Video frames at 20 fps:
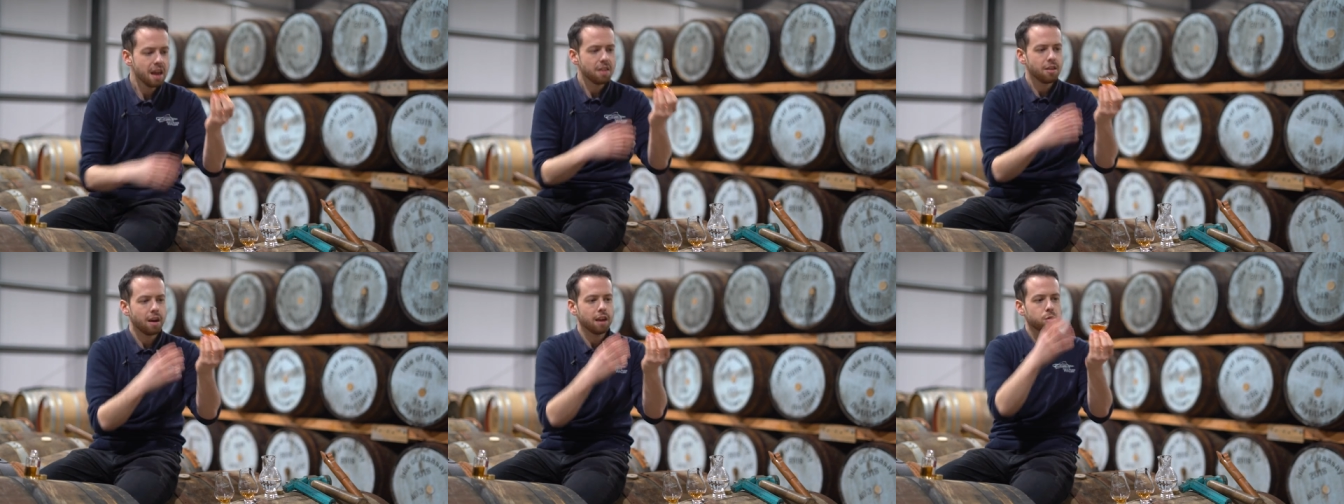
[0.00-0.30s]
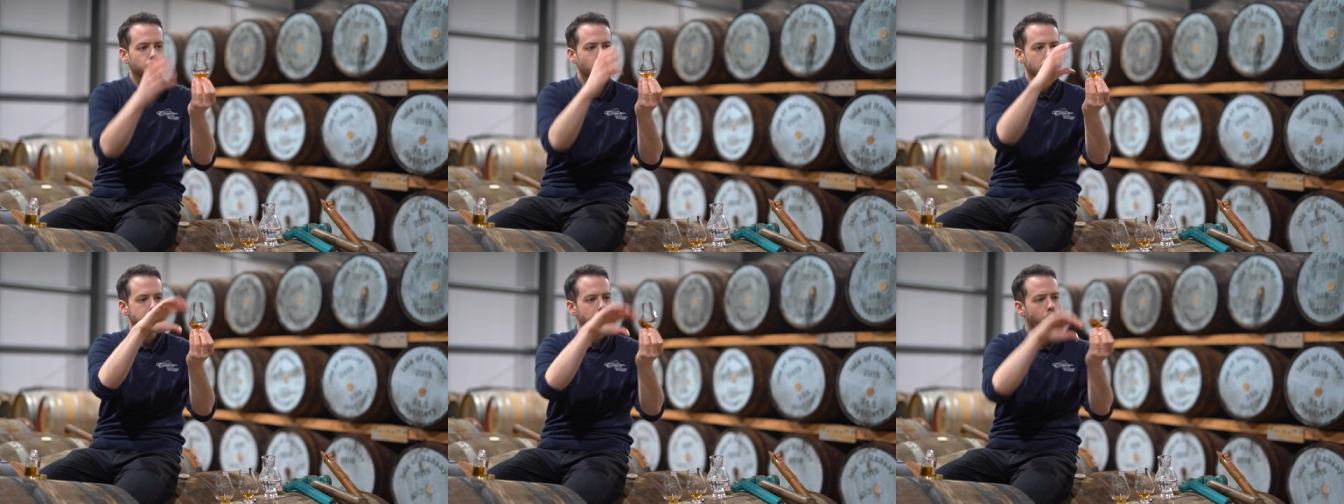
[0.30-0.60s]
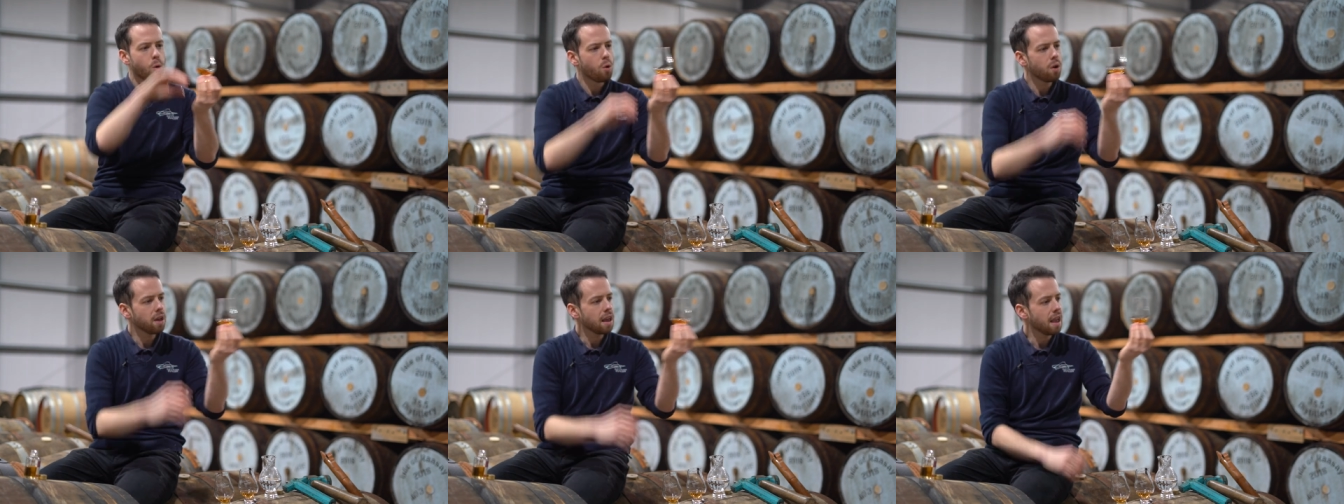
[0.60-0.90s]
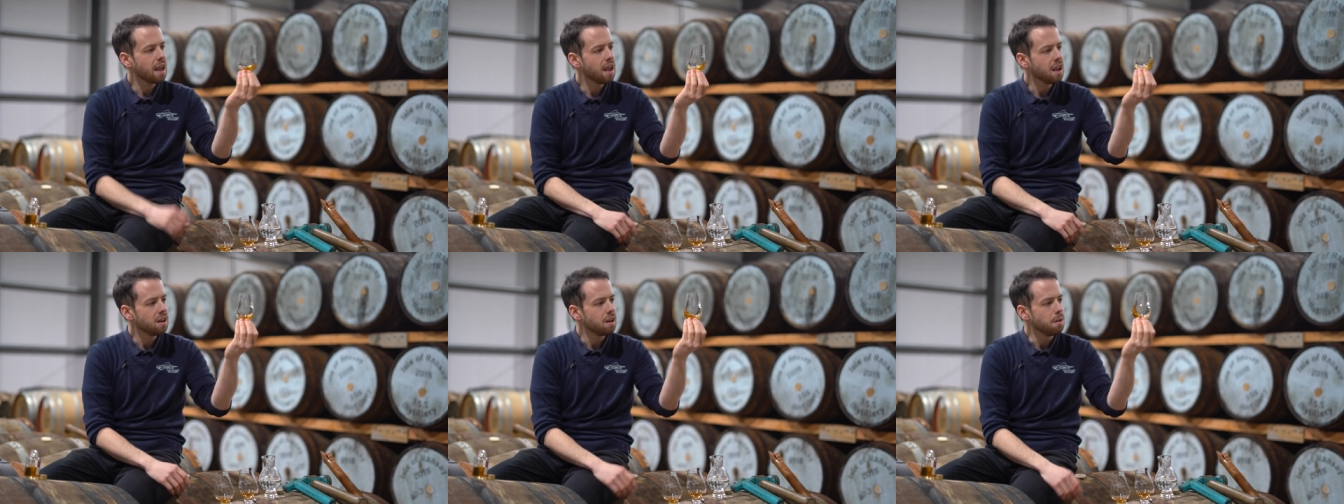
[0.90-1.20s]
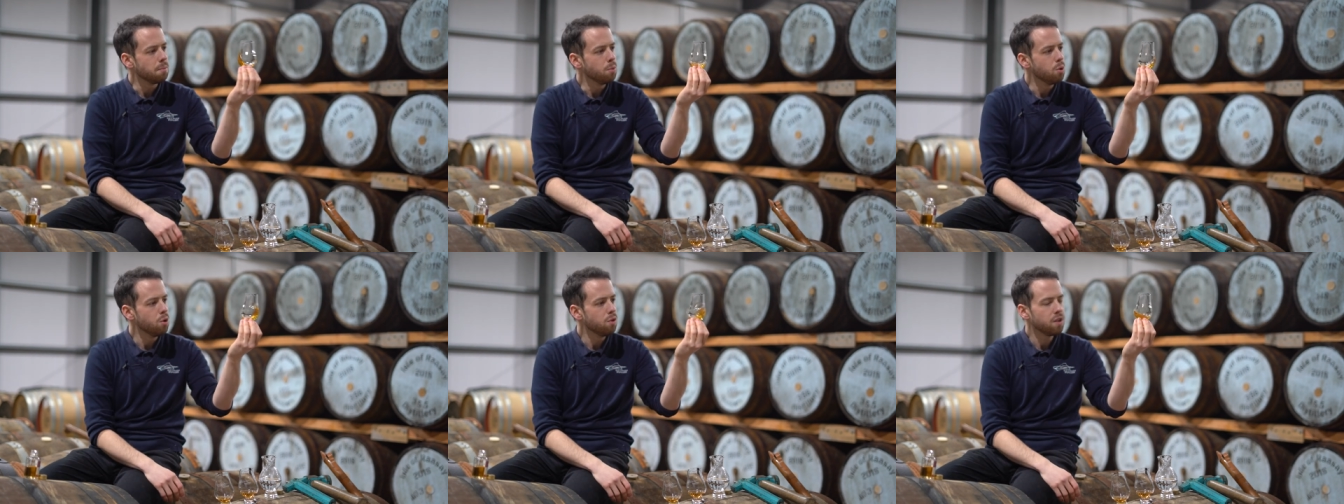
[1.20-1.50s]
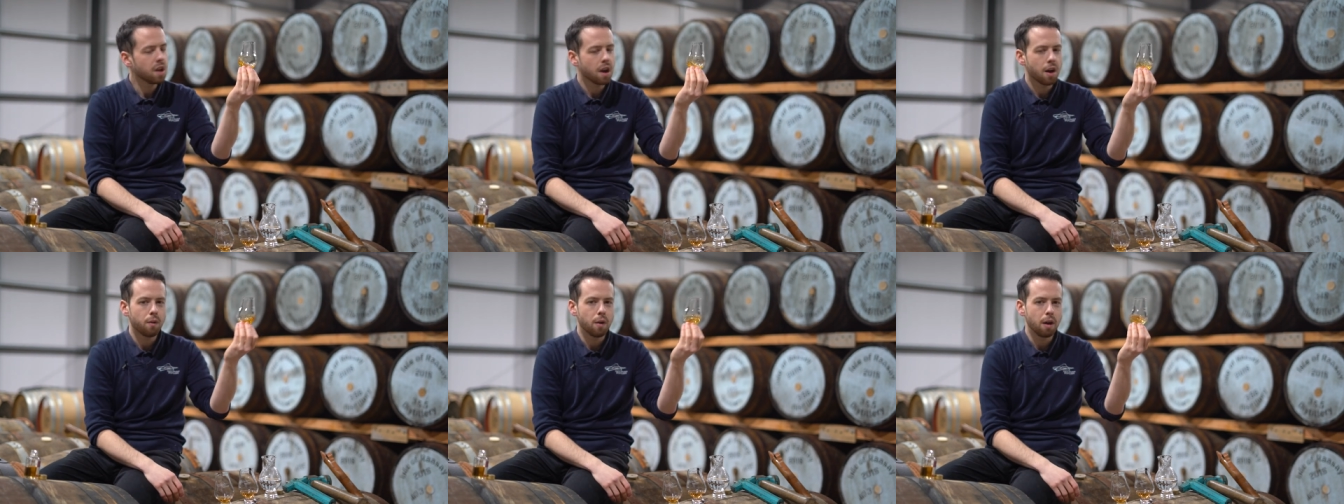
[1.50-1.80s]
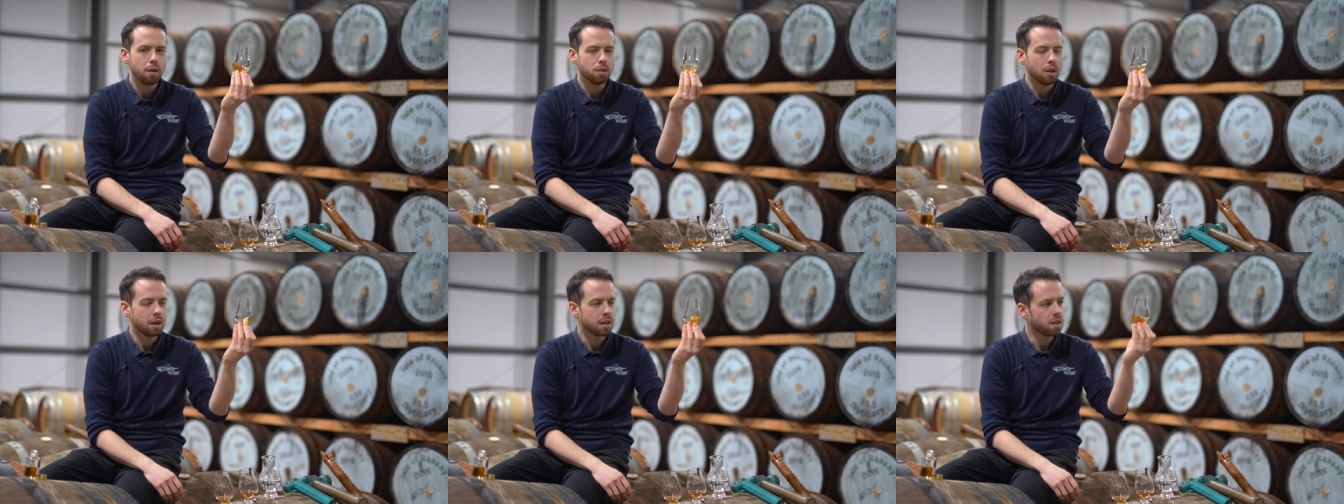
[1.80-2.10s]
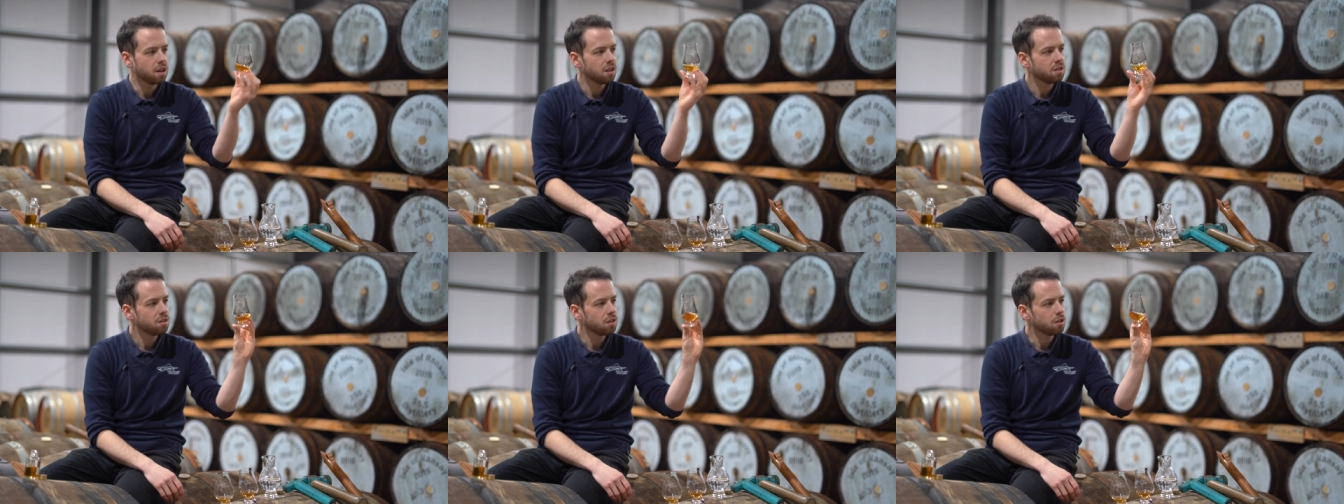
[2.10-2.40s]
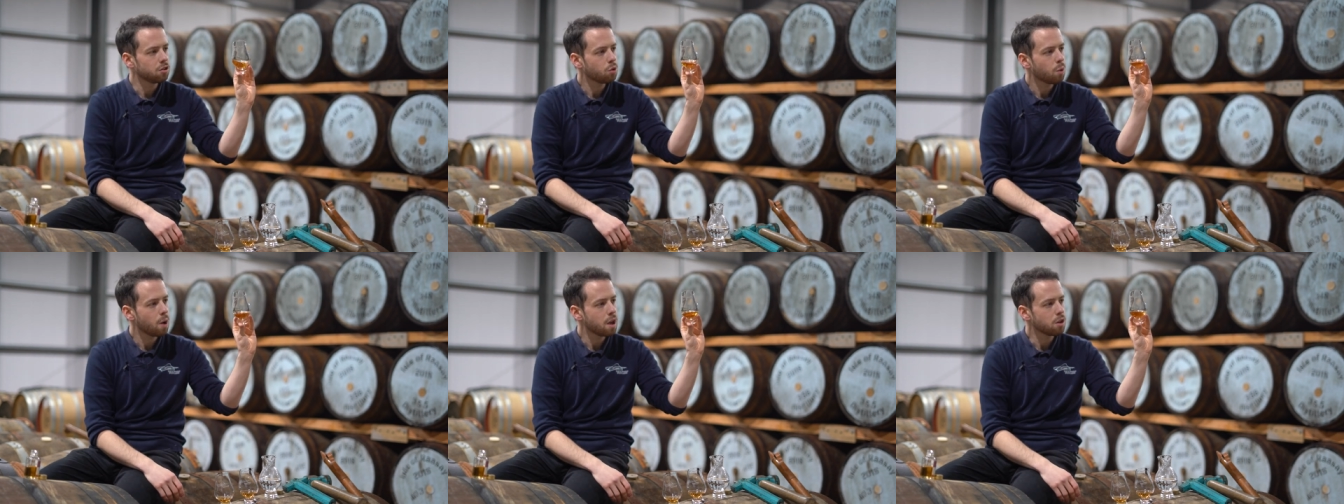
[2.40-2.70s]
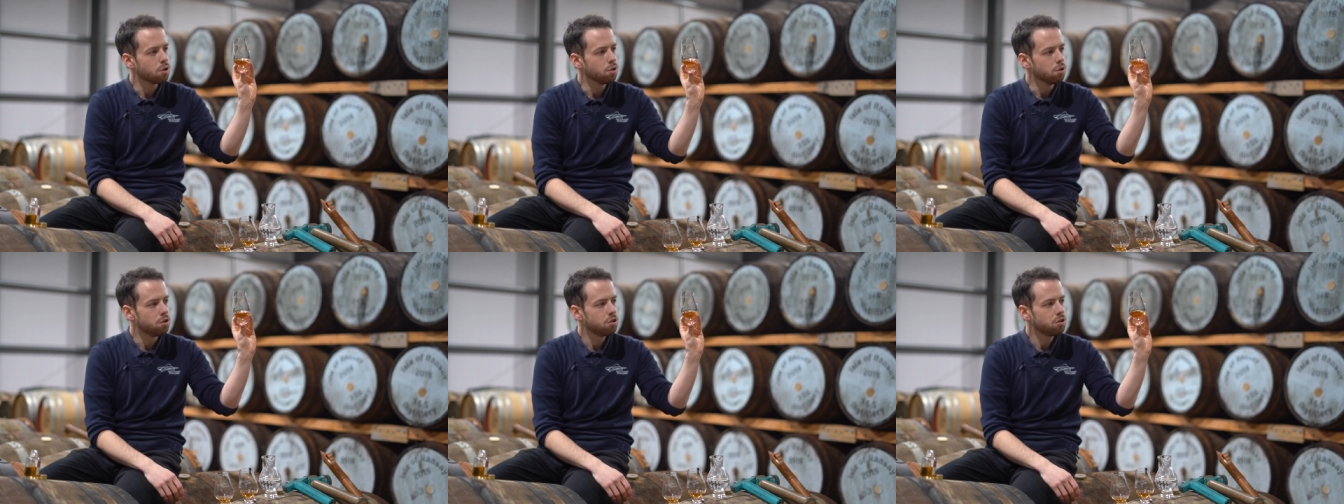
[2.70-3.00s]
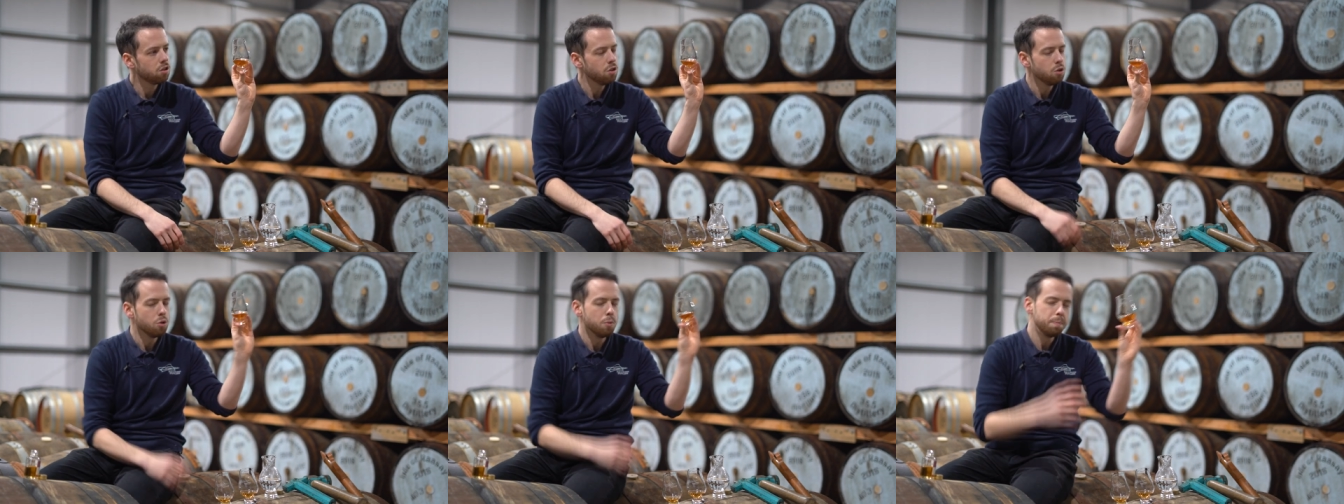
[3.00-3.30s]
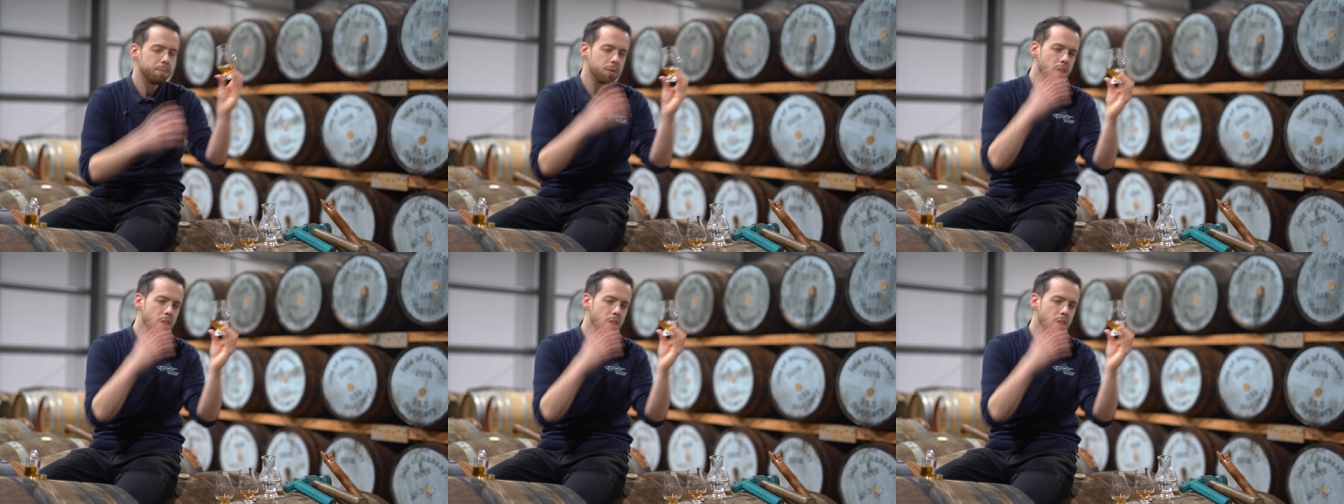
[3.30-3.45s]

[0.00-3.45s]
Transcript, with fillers: that's why pouring it in and moving it around like this is quite good too.